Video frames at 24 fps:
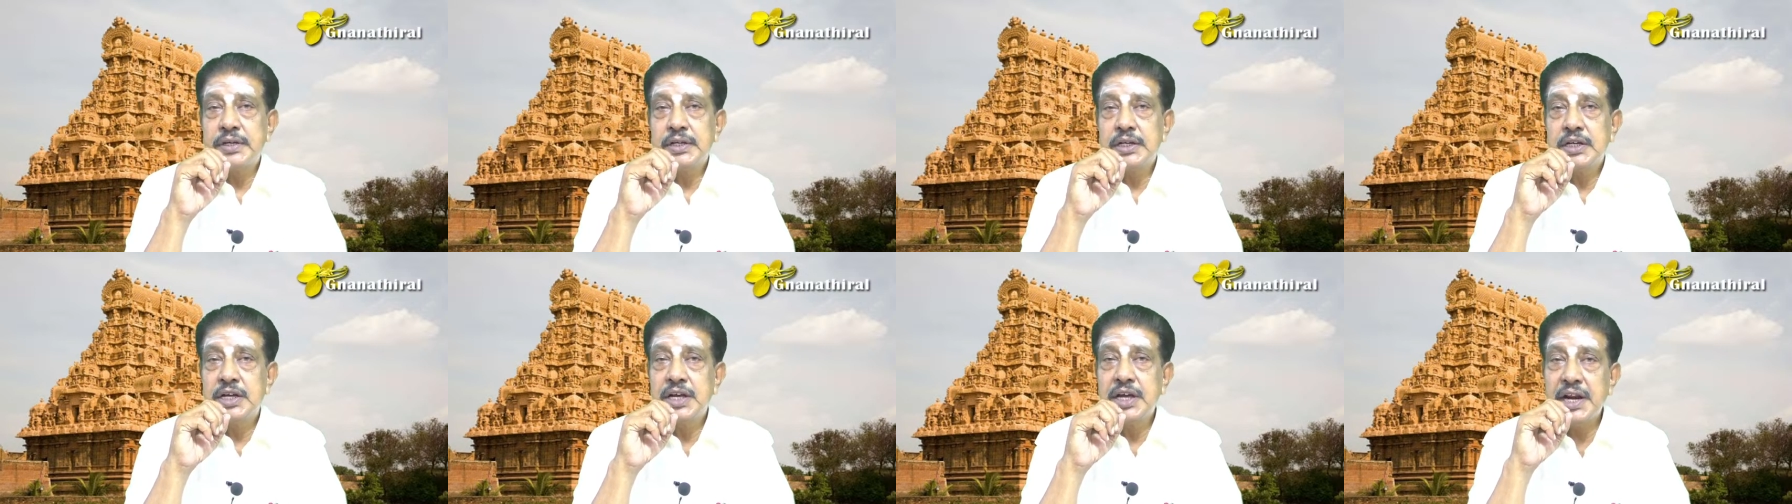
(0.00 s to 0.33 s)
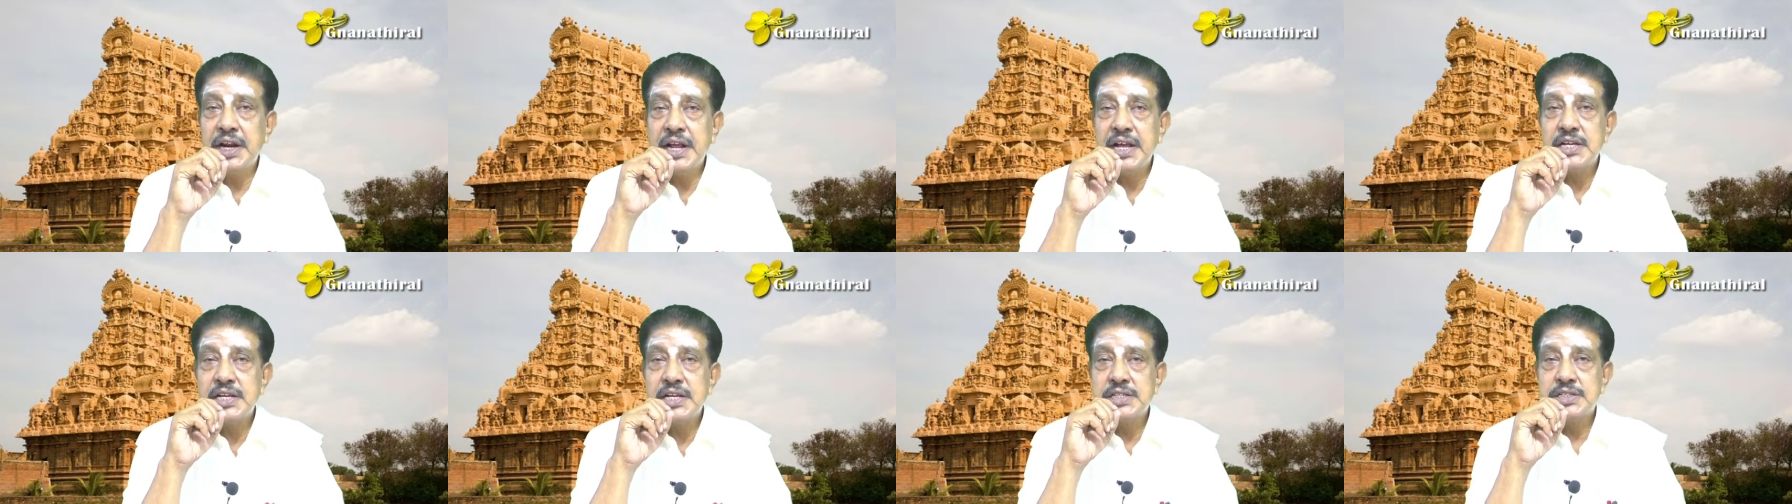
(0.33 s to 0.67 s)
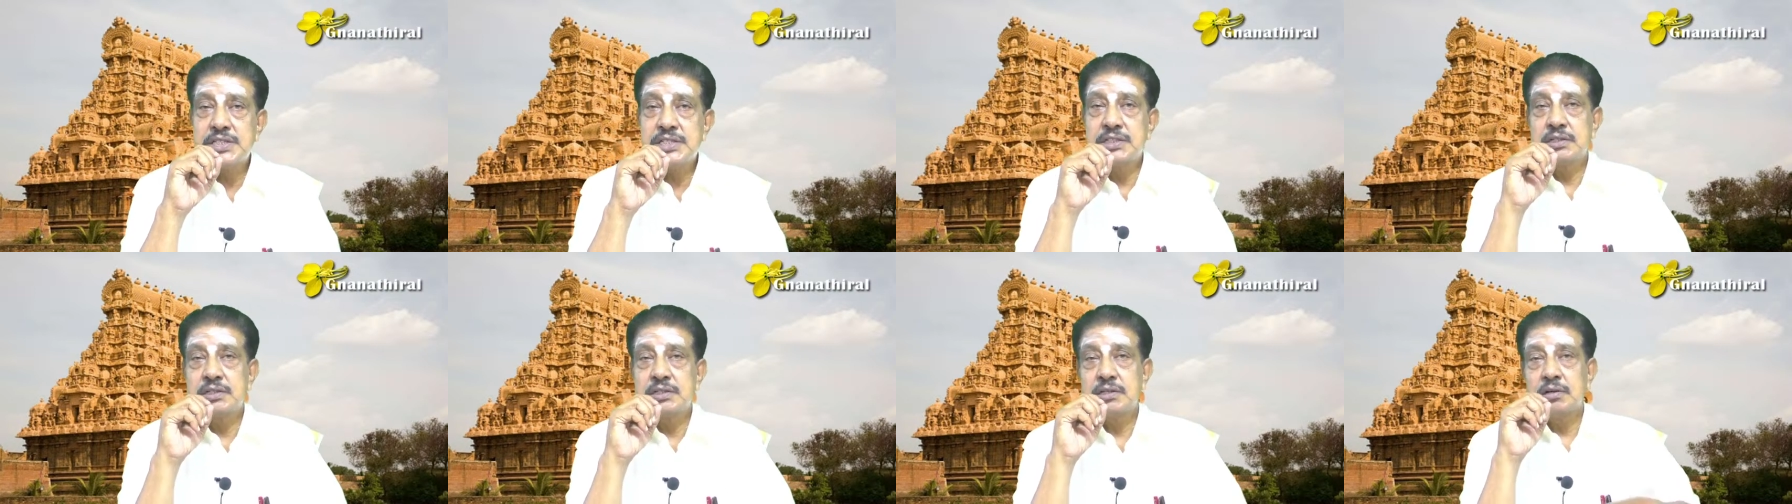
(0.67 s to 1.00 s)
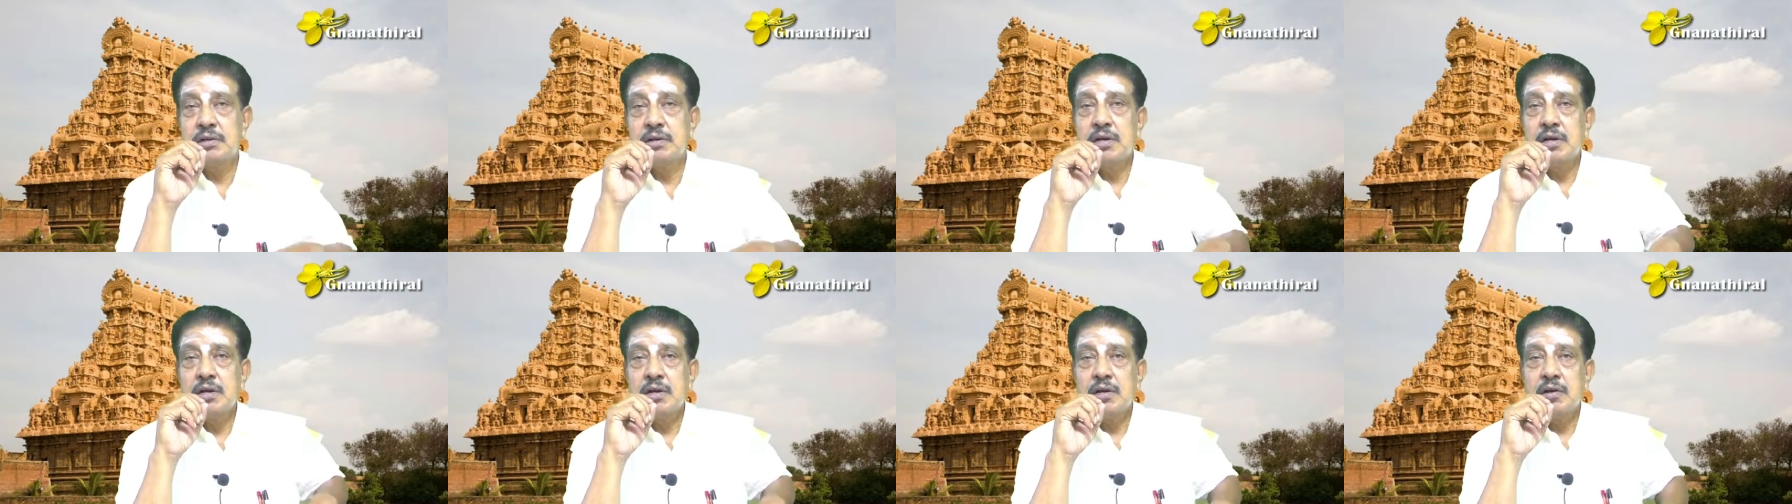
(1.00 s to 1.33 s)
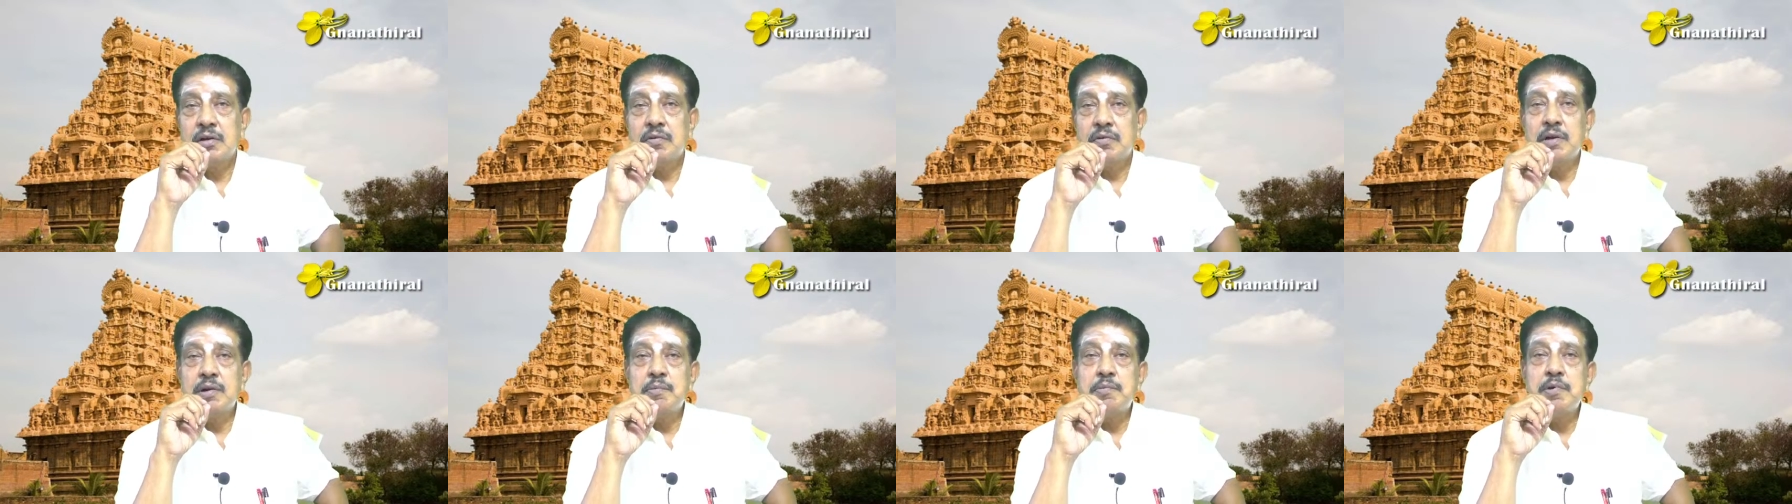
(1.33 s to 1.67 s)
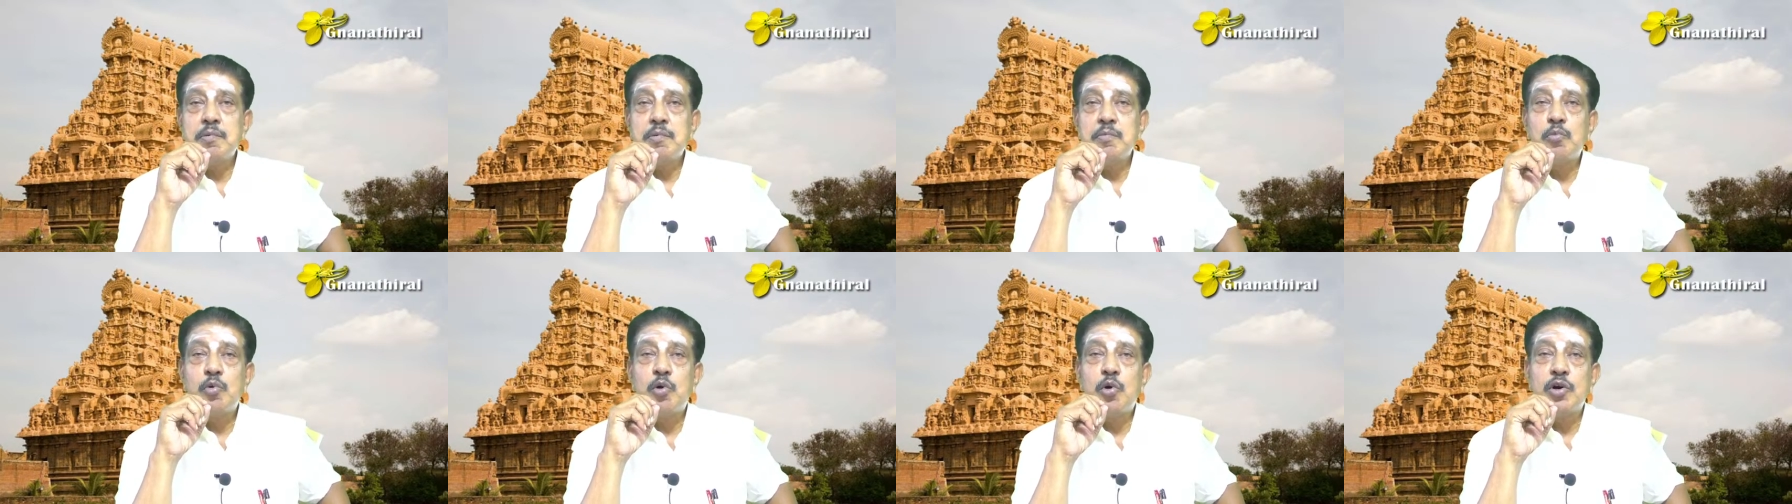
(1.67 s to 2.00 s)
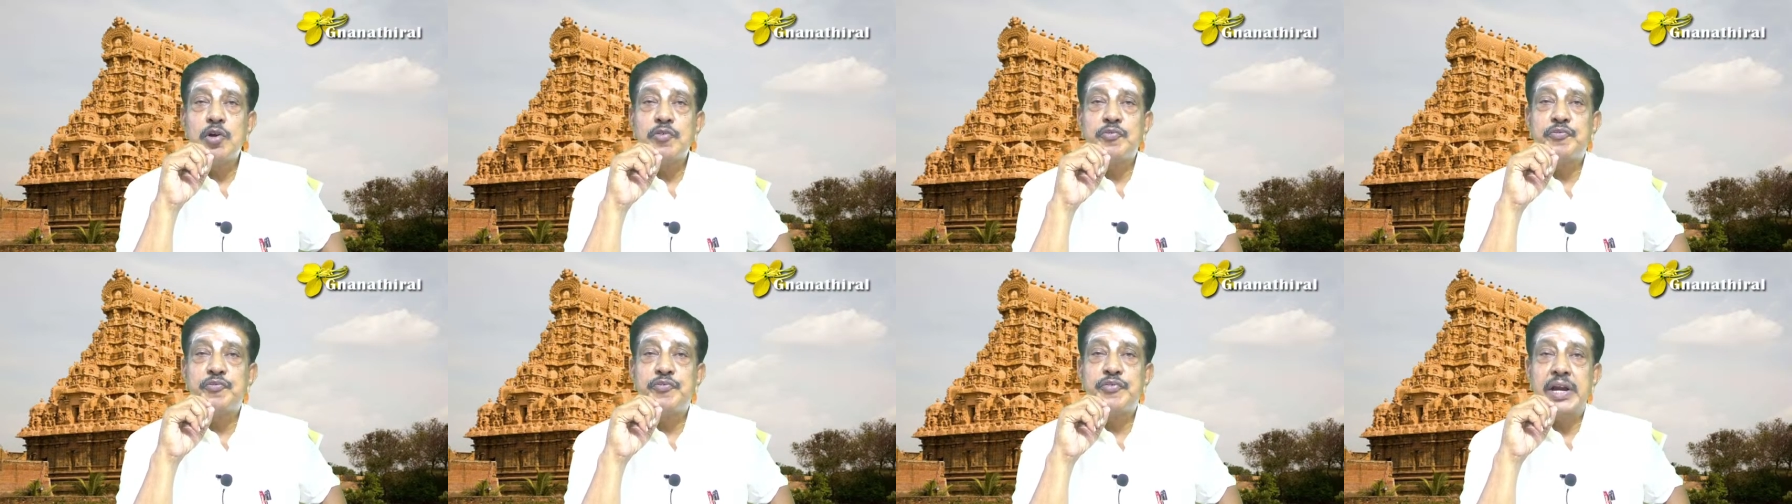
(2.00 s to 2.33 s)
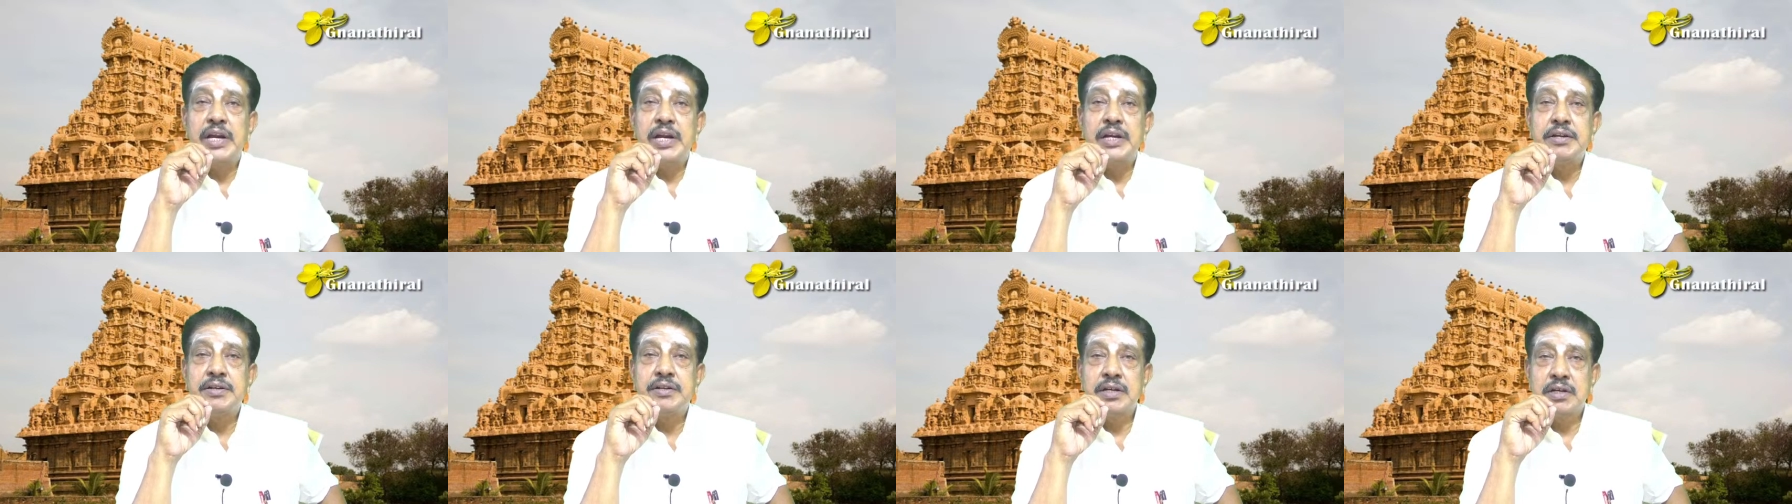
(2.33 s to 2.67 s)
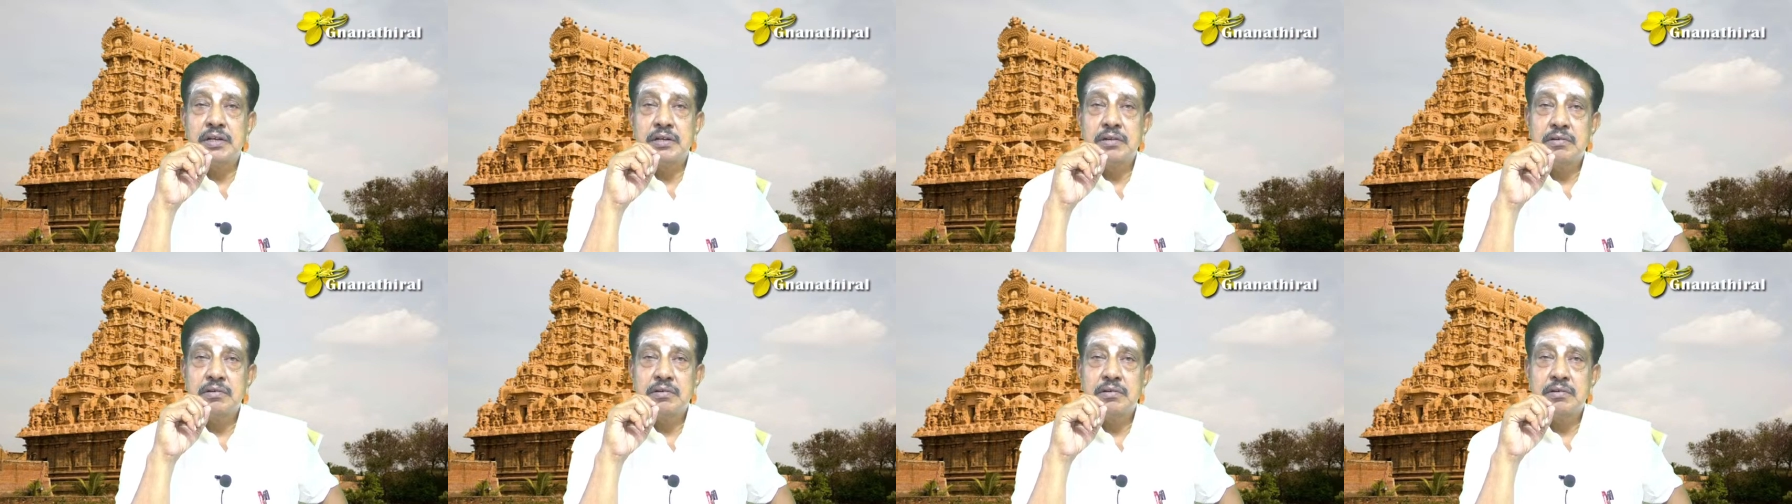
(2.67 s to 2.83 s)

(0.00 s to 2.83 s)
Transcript: grace will be more felt,